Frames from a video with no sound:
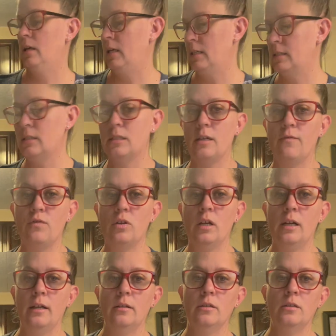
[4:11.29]
as the stuff you get
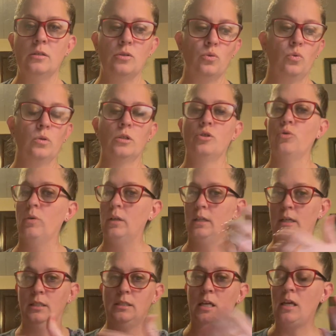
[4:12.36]
out of the store, so it
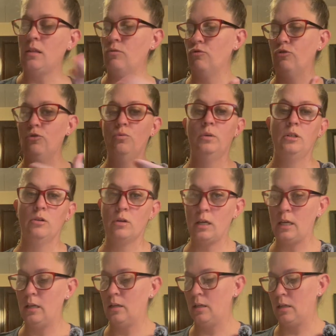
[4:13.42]
does heat through when you're
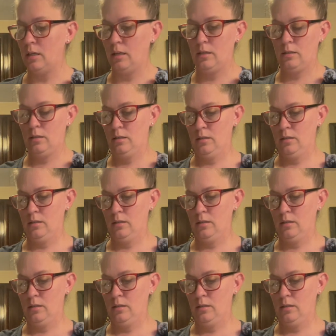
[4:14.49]
canning it.